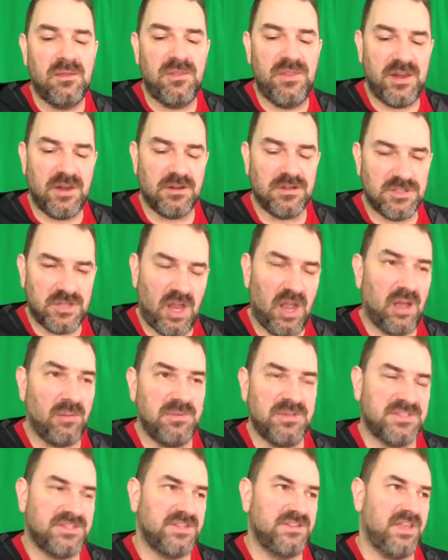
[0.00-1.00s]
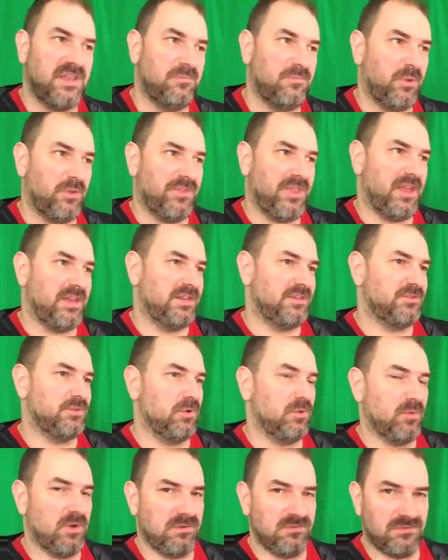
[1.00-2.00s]
They're to then put that
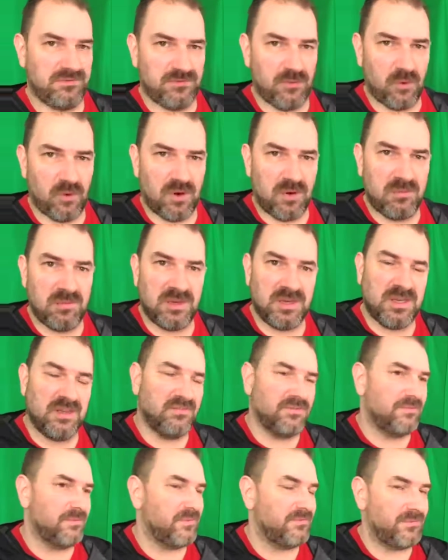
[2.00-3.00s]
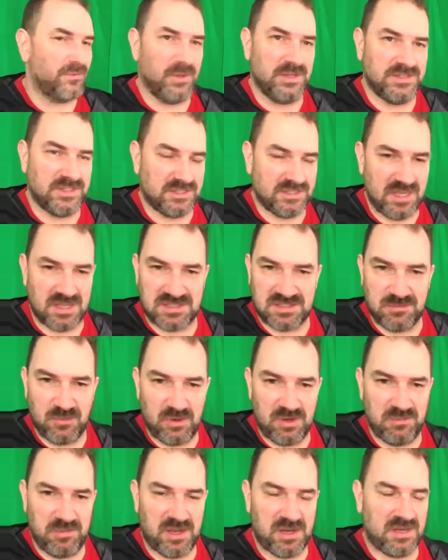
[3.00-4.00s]
into a written form and give forensic
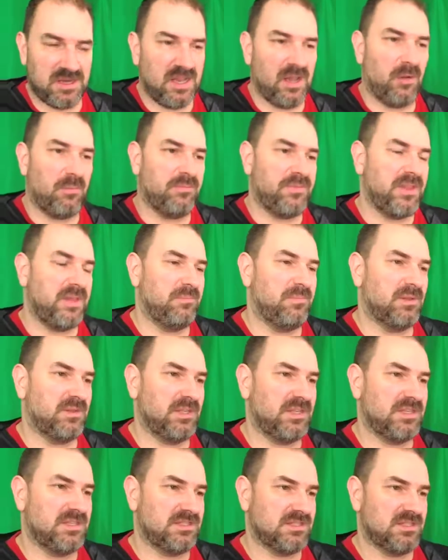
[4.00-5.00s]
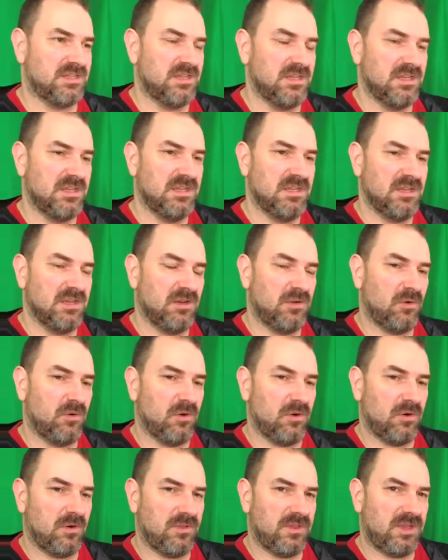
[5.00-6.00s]
testimony about it, help the police
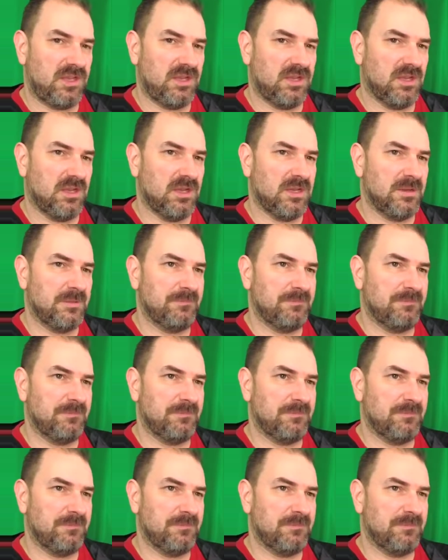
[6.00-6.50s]
or the